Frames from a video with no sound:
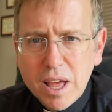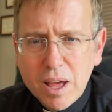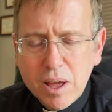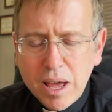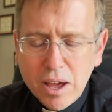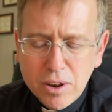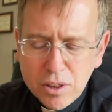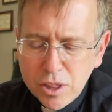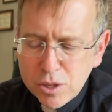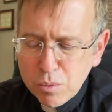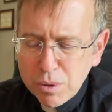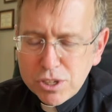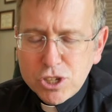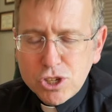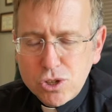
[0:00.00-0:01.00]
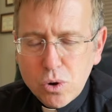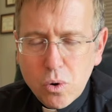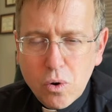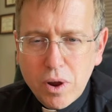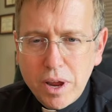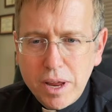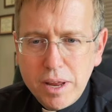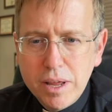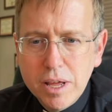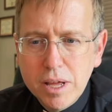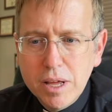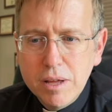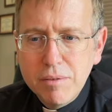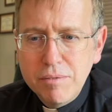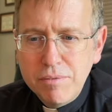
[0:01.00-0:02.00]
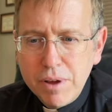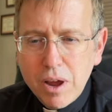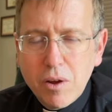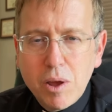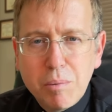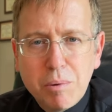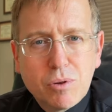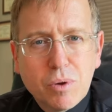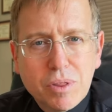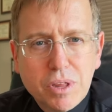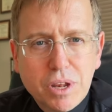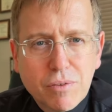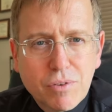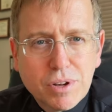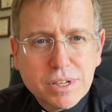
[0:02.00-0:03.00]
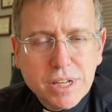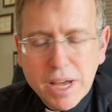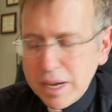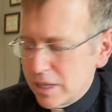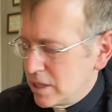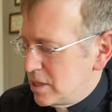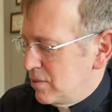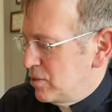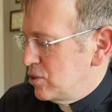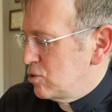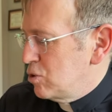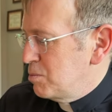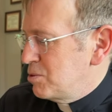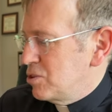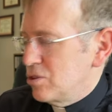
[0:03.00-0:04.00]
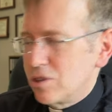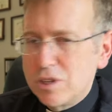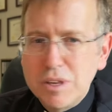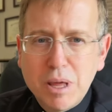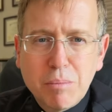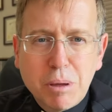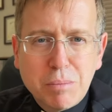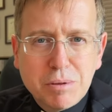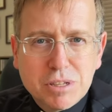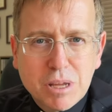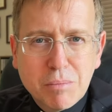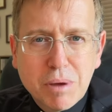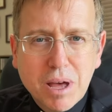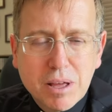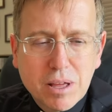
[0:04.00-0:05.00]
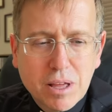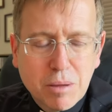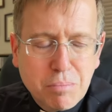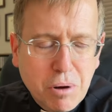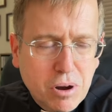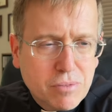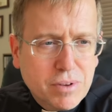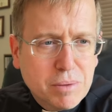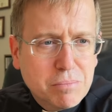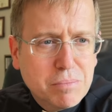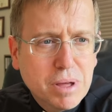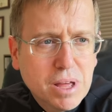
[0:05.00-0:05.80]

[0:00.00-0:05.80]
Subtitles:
how did this one story vary between the different texts of the scriptures? And that might be a part of